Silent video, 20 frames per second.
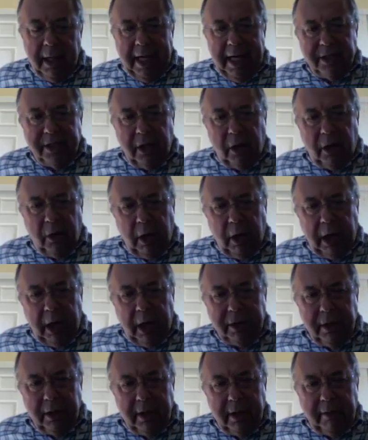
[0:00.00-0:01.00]
is a
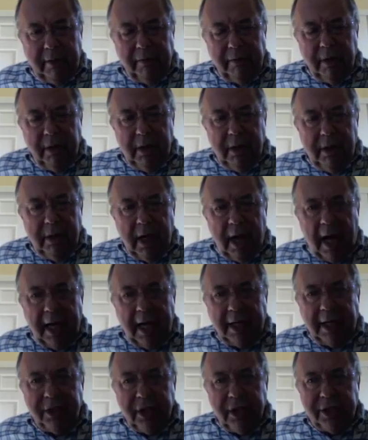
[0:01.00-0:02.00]
question of
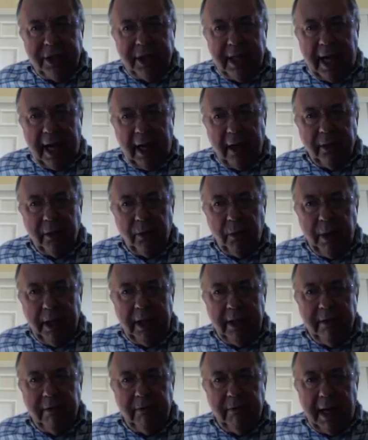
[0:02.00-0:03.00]
not just how do
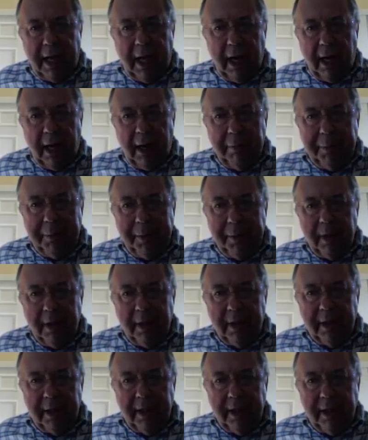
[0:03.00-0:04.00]
we develop
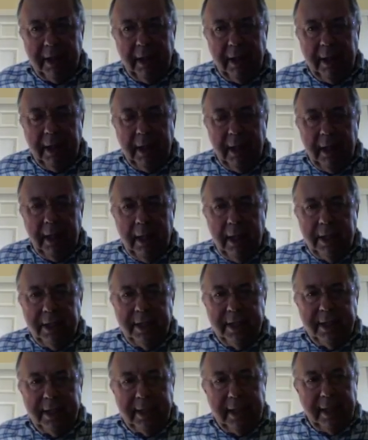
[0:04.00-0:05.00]
the
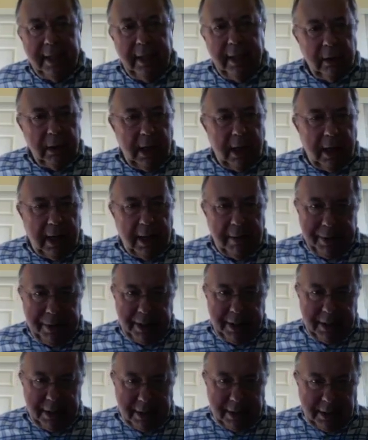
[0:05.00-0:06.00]
skill
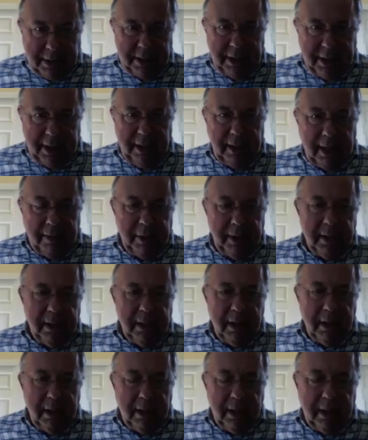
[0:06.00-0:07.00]
component, see. I
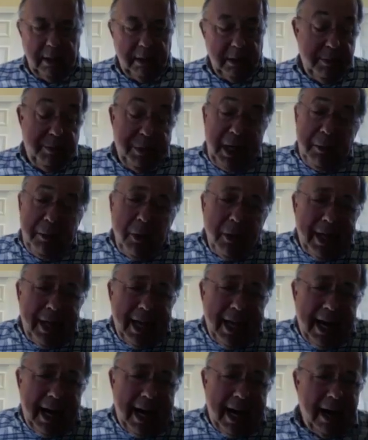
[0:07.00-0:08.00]
mean, the, the people
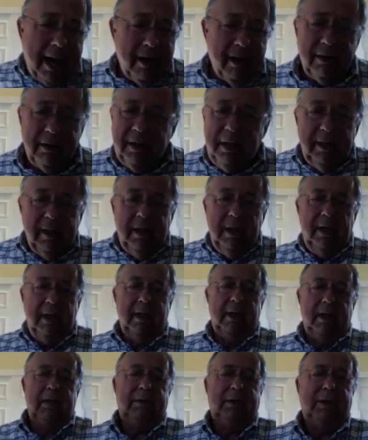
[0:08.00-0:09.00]
they hire
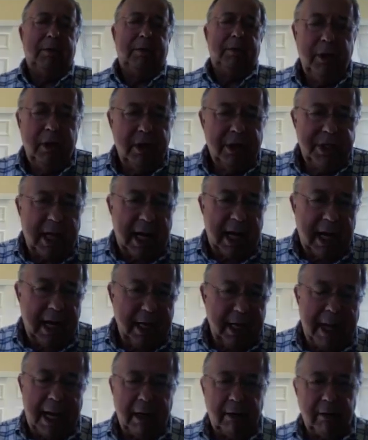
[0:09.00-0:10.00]
computer
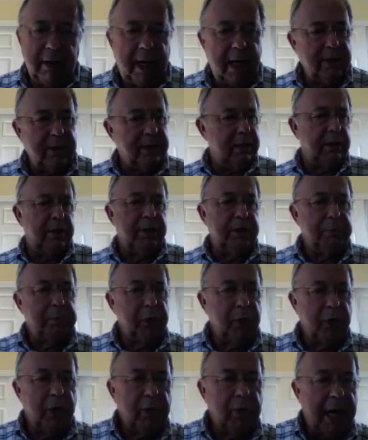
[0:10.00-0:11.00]
science backgrounds, they're good
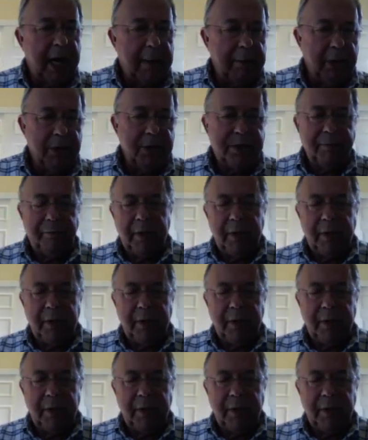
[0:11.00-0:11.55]
programmers.